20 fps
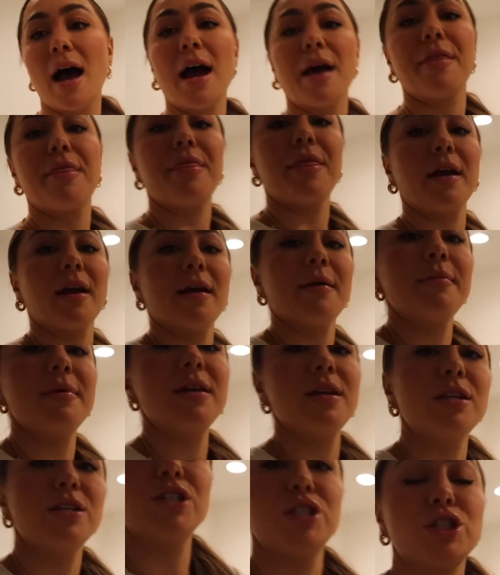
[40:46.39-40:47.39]
I think I'm
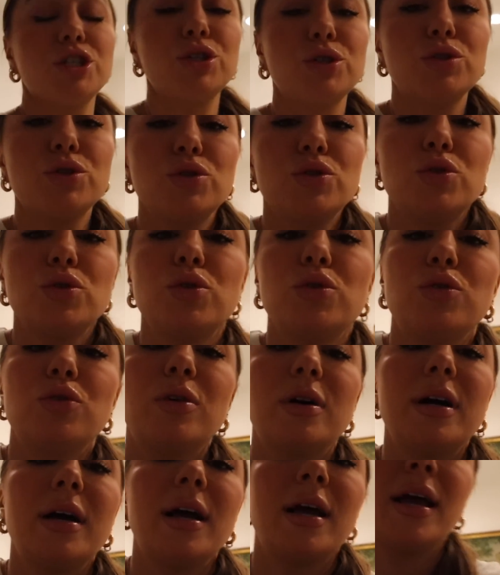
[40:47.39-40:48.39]
gonna
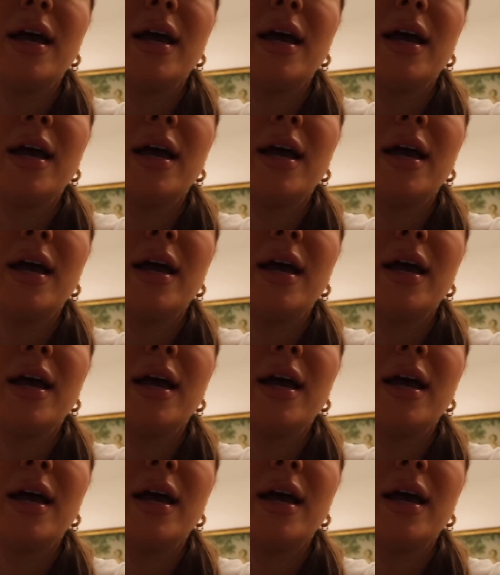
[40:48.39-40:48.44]
do